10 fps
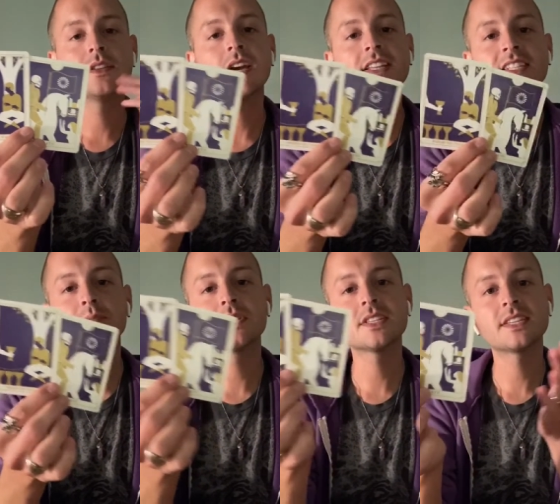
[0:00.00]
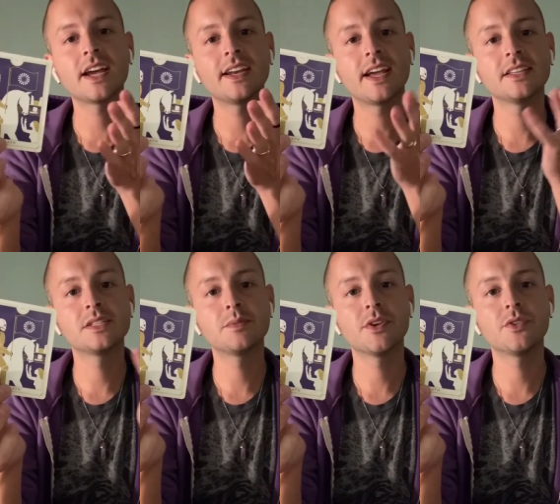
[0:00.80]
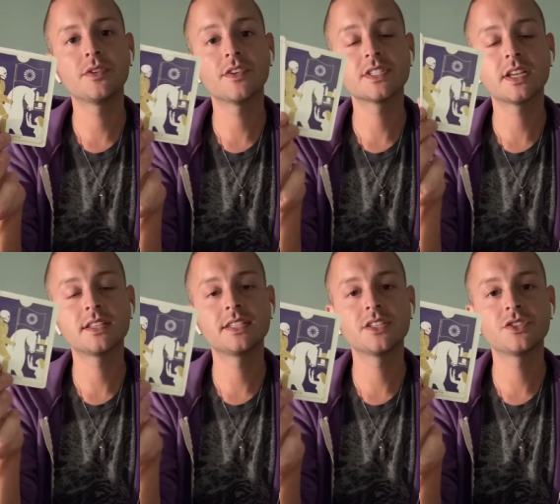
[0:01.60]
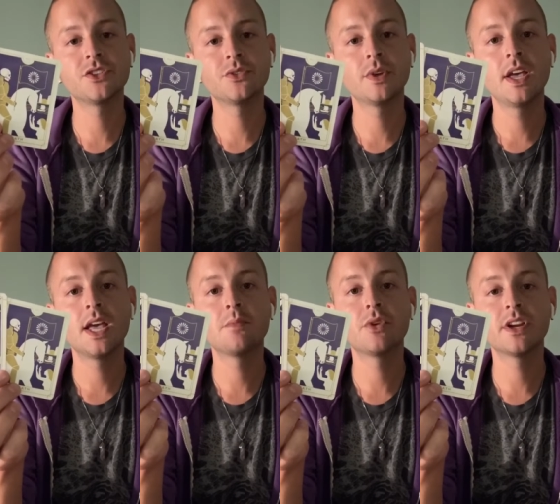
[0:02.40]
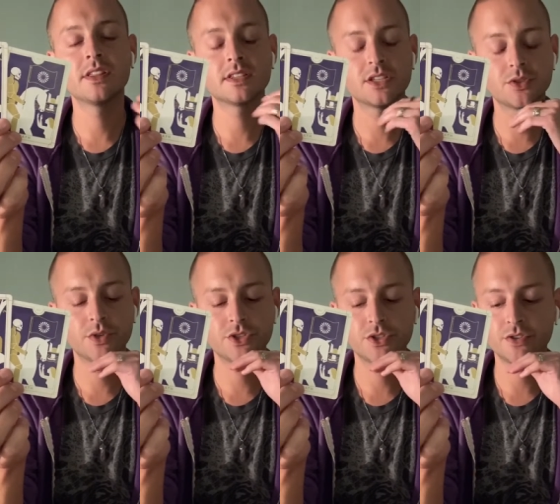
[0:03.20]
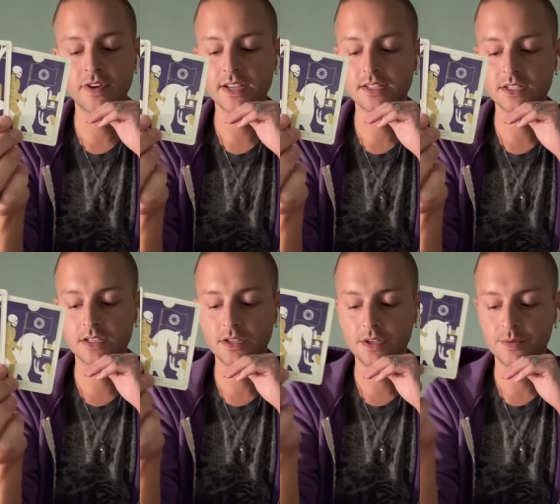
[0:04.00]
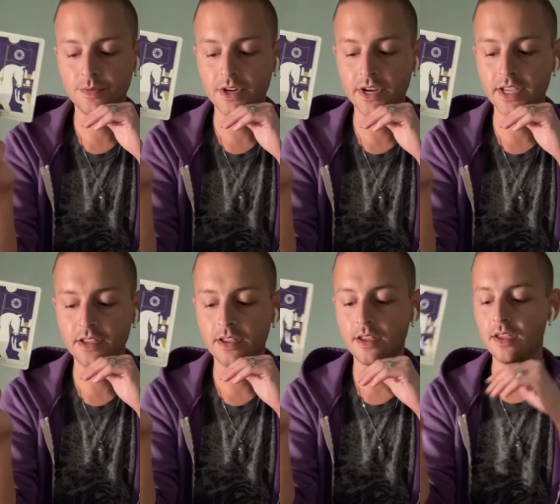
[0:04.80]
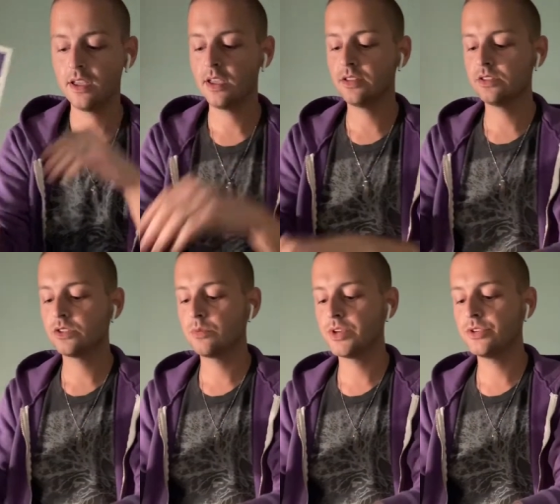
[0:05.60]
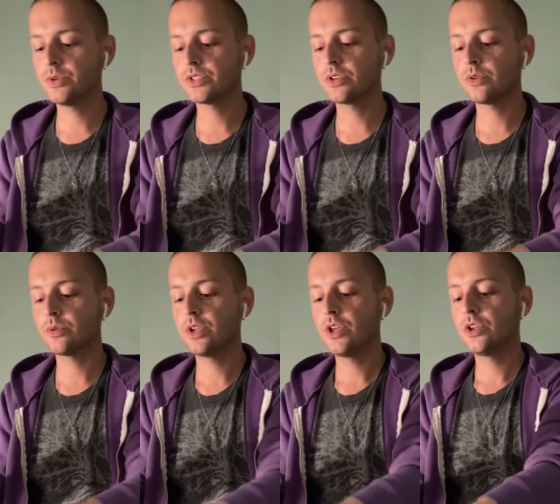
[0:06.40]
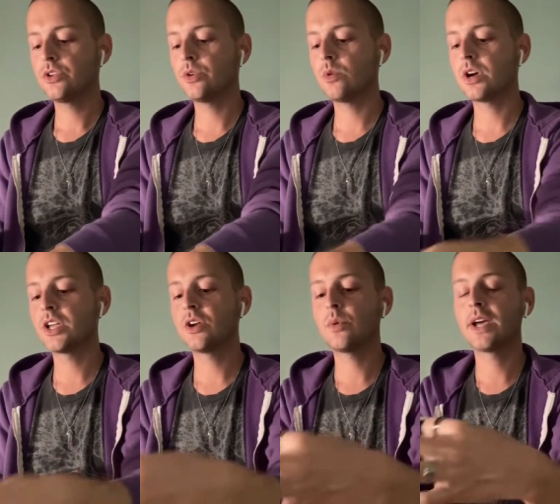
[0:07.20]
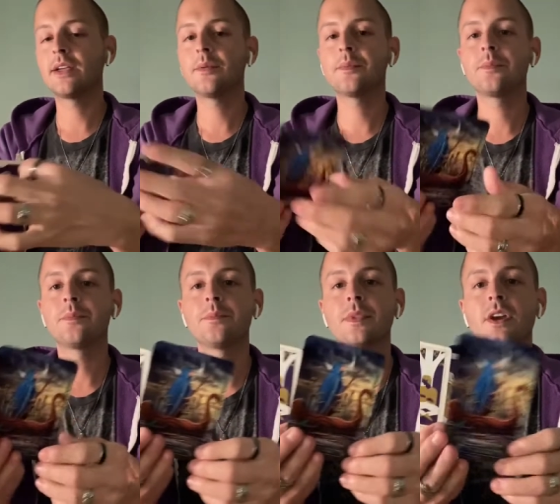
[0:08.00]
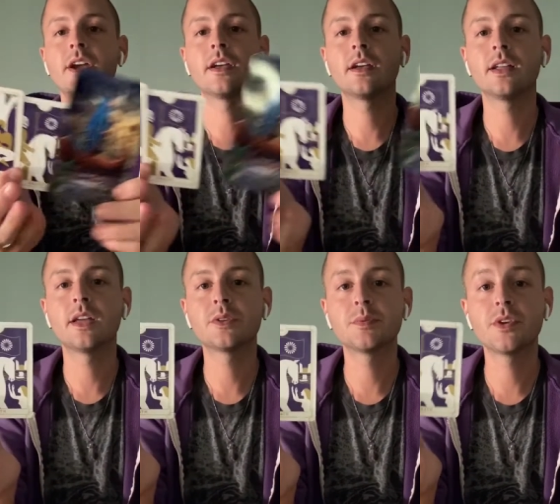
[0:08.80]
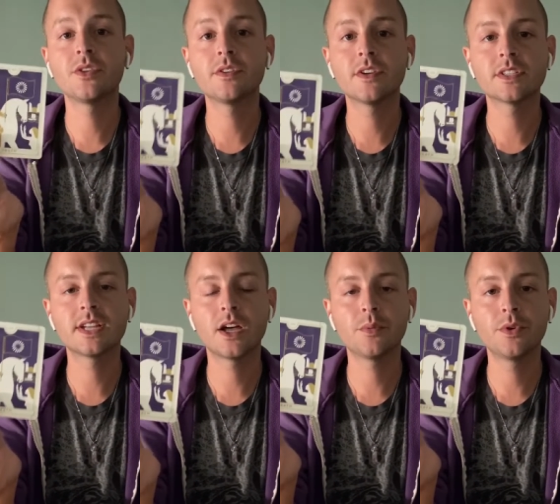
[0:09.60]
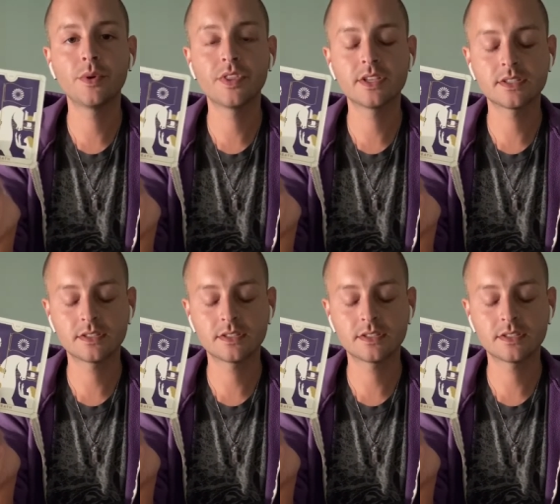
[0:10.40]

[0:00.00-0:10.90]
kind of step to the side as spirit and the universe assists you in putting the situation to rest all right and so by doing so you're walking away all right allowing spirit and the universe to help you with this